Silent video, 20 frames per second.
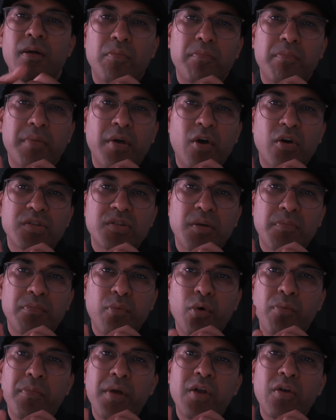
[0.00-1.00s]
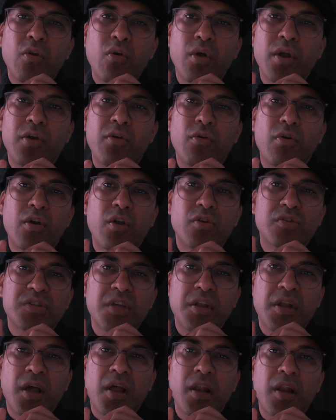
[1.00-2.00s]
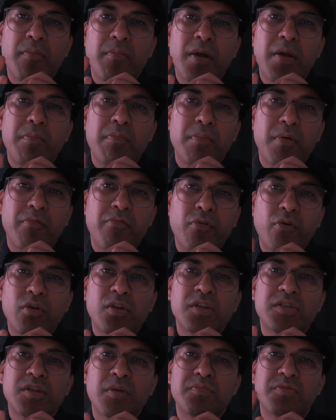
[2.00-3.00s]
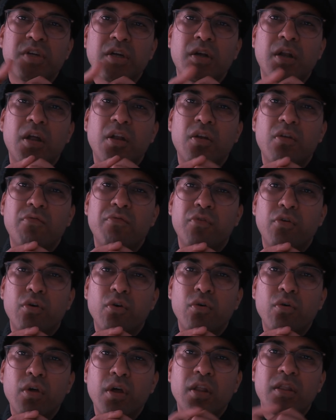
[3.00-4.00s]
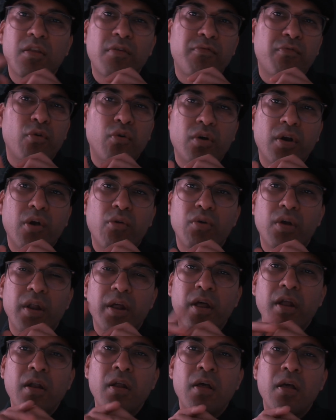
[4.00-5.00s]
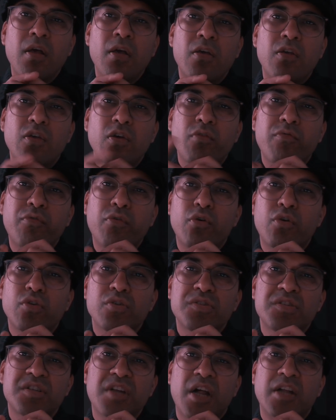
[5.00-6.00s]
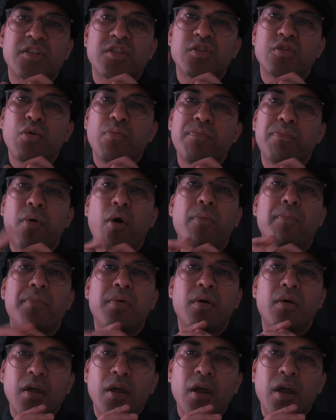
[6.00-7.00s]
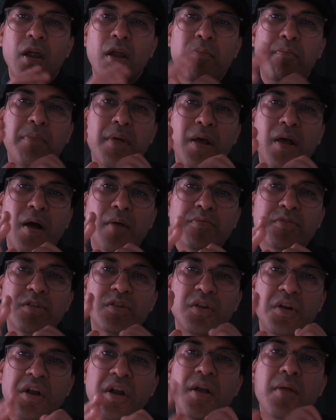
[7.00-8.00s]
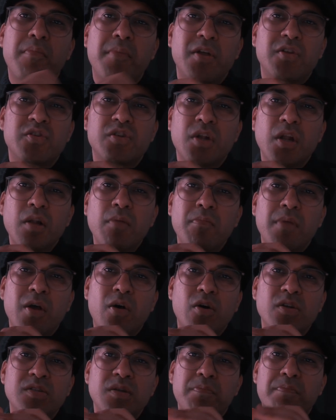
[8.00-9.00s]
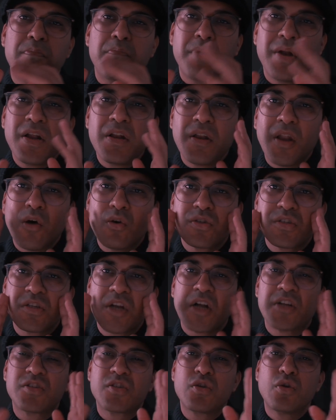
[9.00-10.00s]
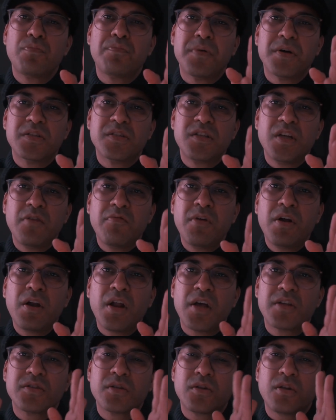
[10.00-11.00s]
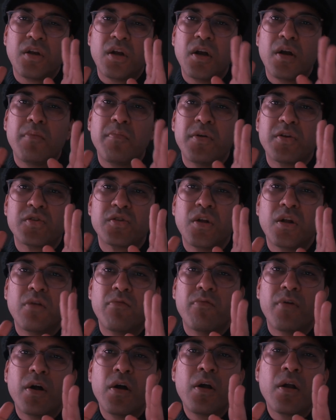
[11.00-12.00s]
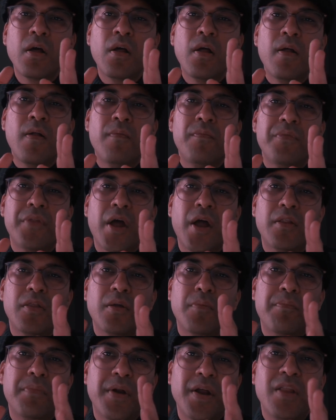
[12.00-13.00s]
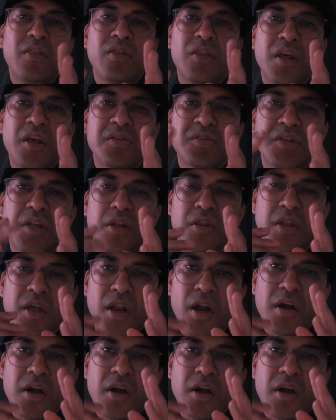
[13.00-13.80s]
because the moment you introduce an element before the subject in your photo in the foreground layer, your photo starts to pop. It becomes three-dimensional because the brain now starts to perceive it as a three-dimensional world, and the brain thinks that there are